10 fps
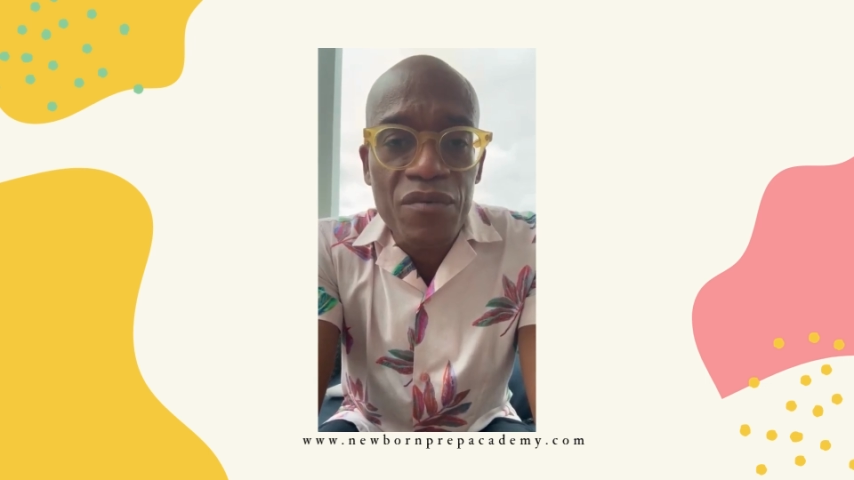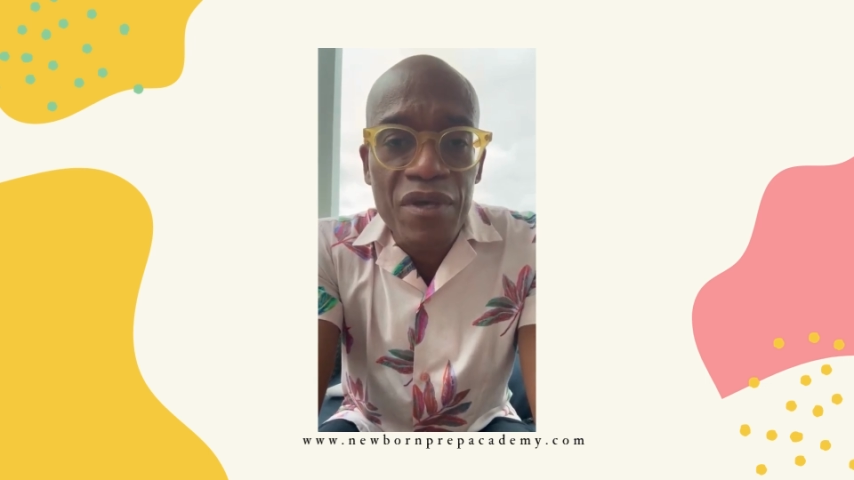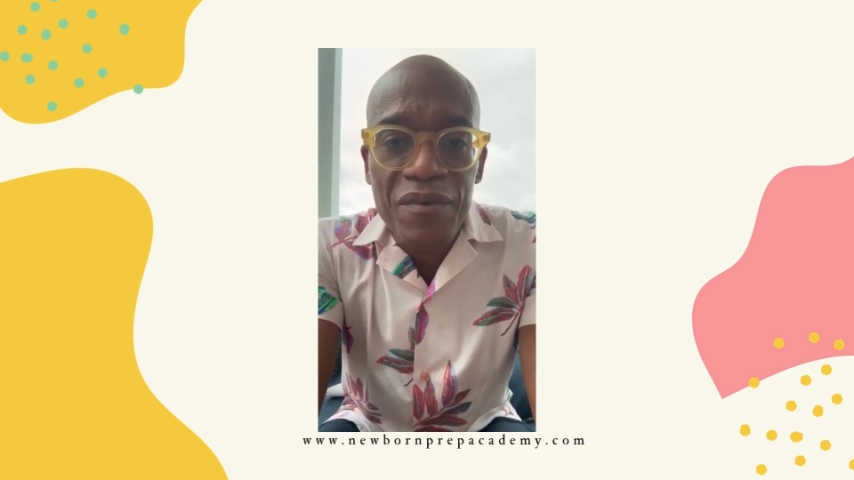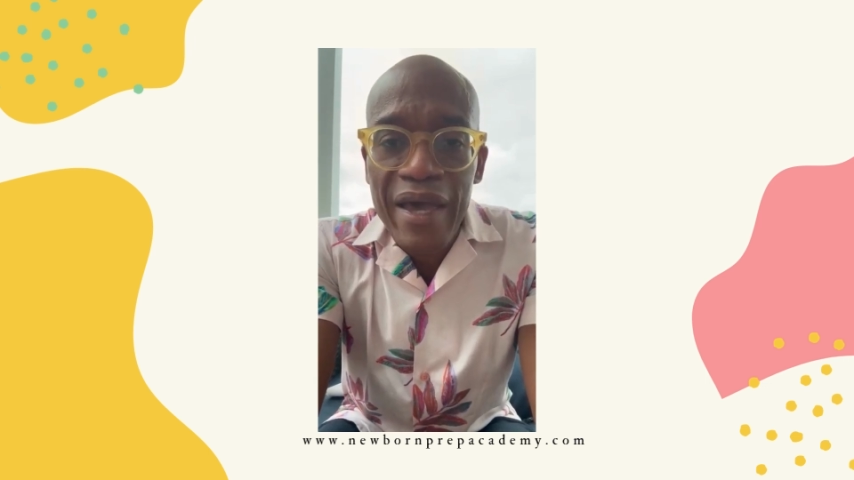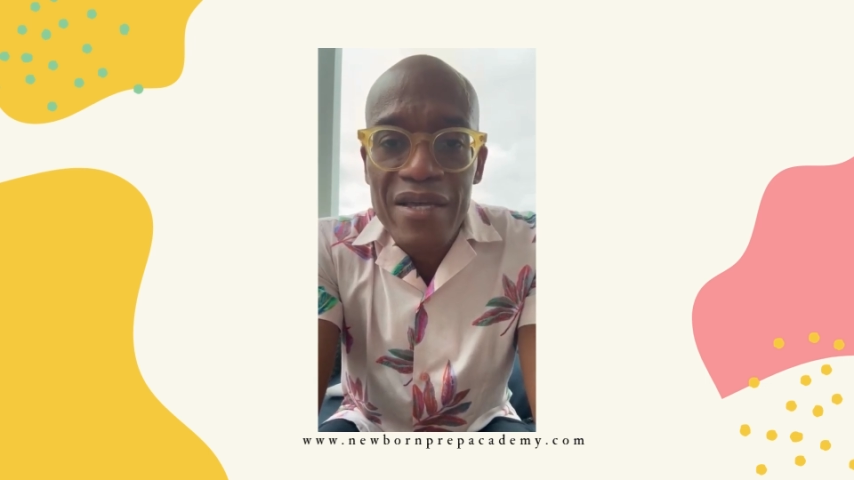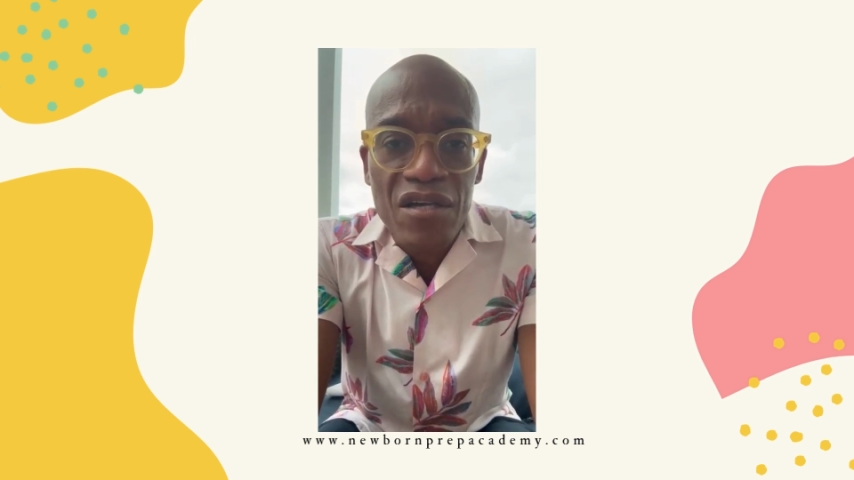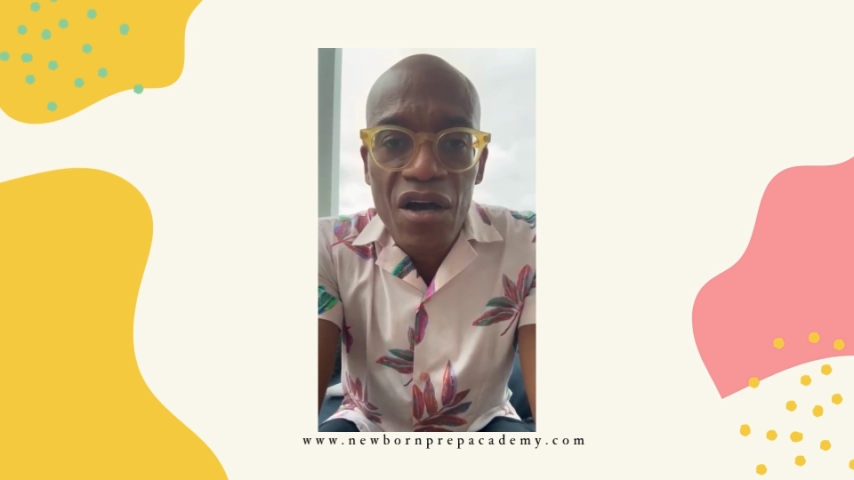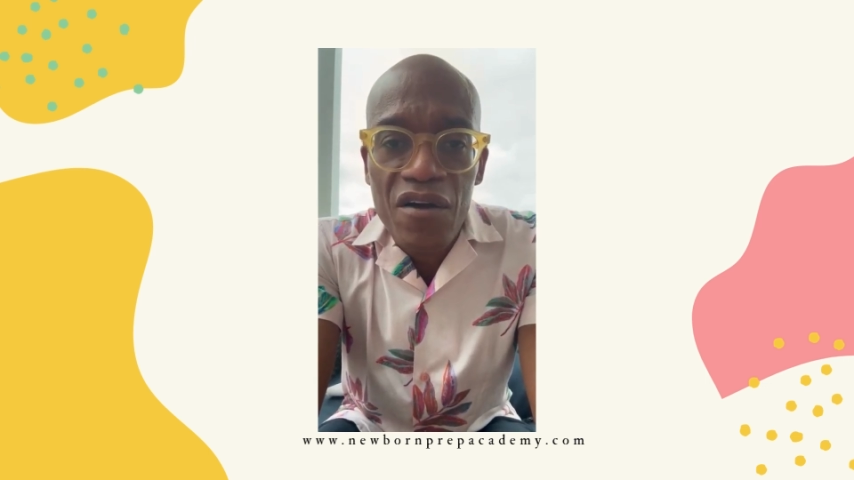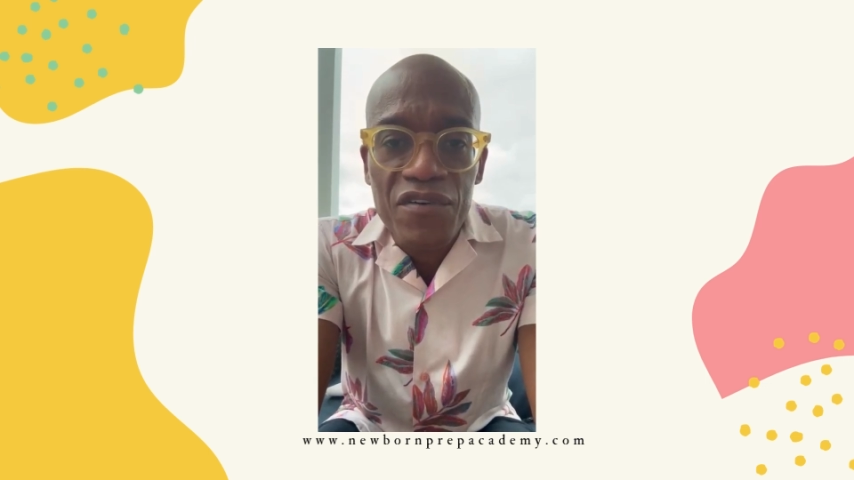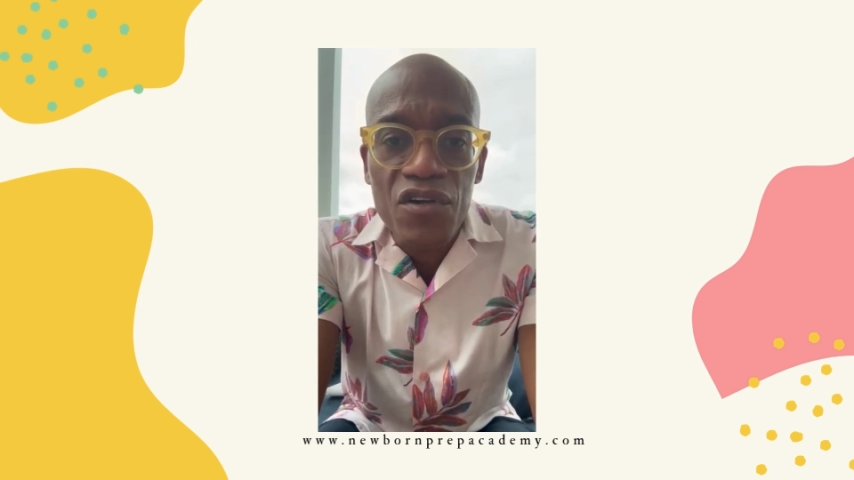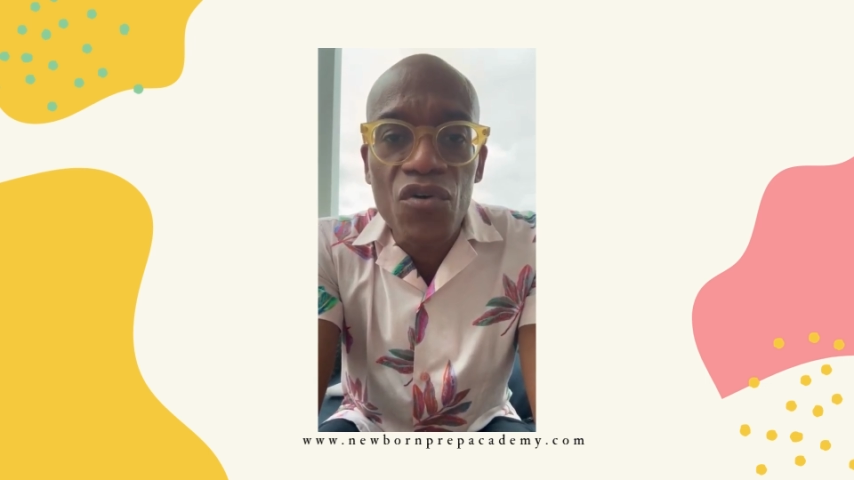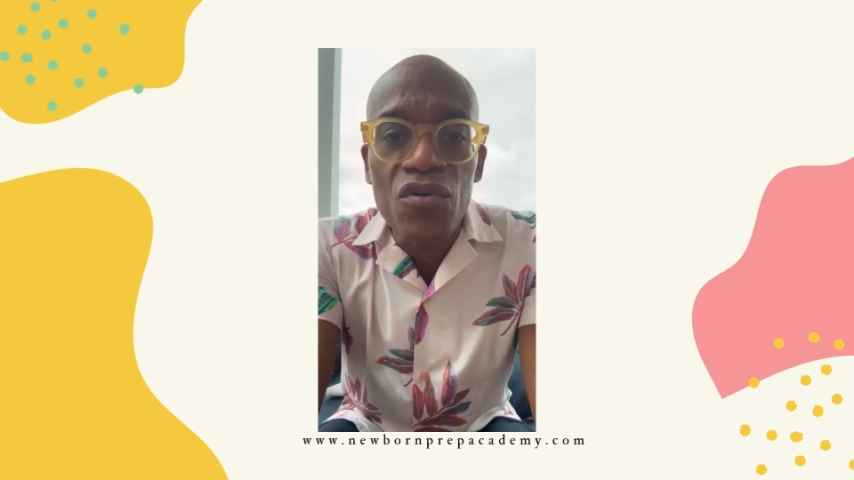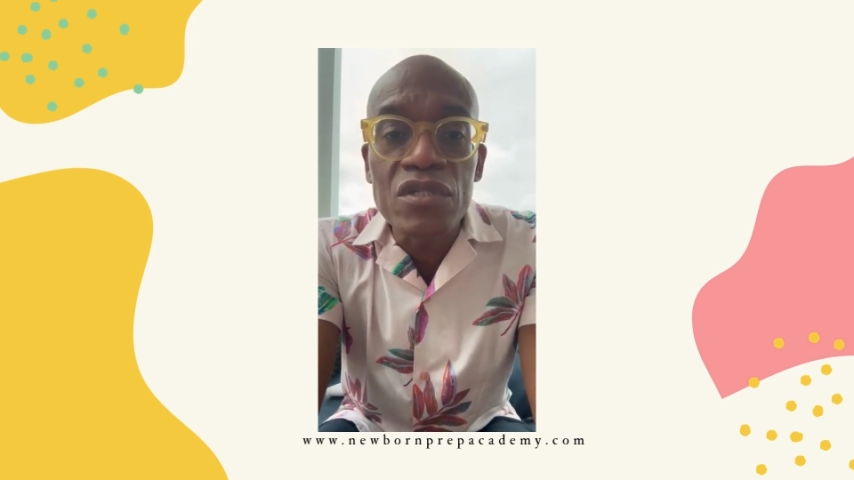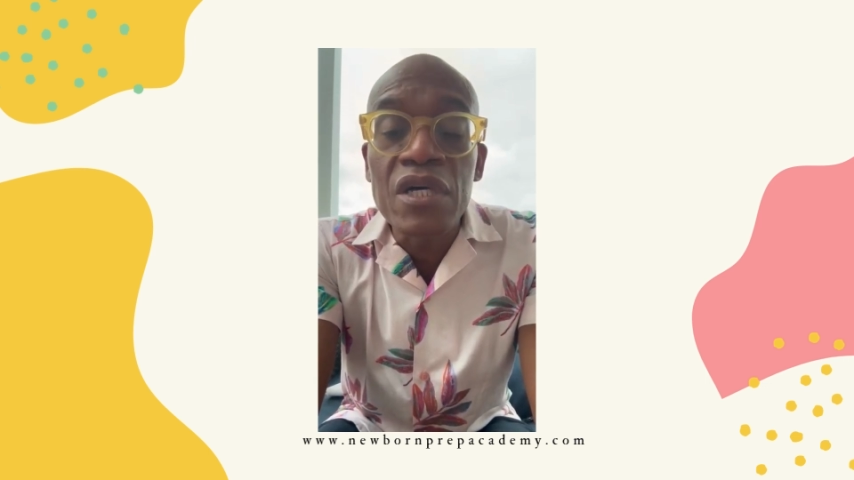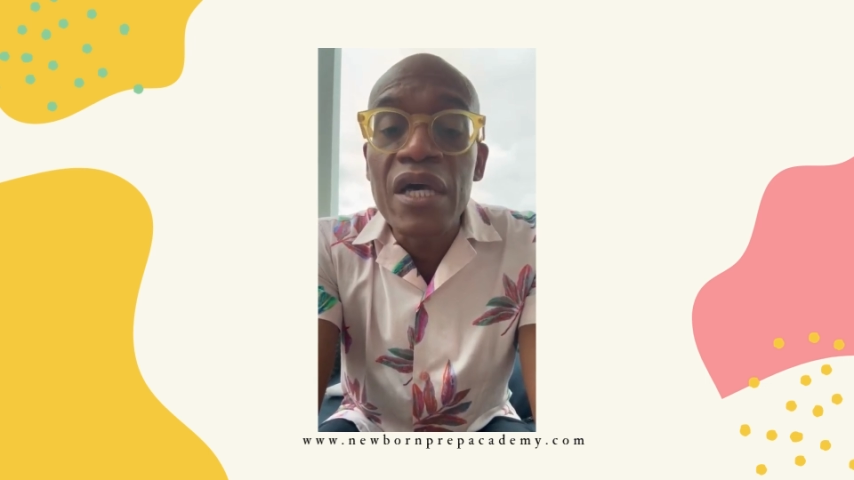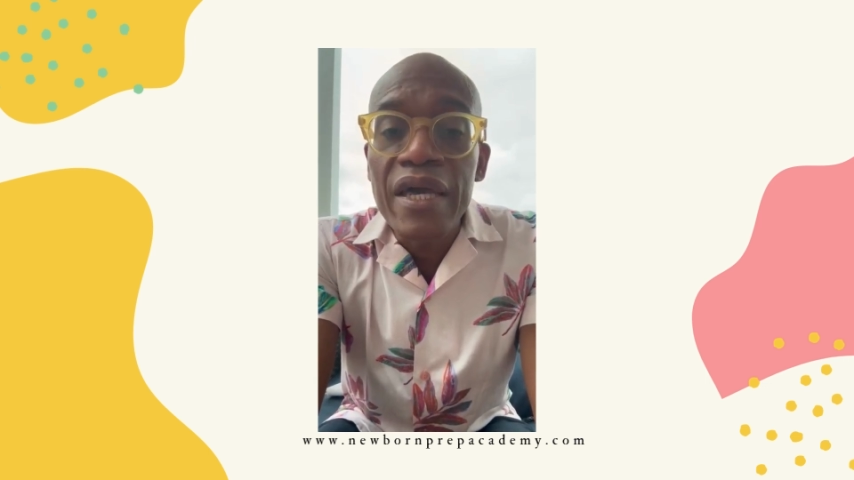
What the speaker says: baby has a cough and cold,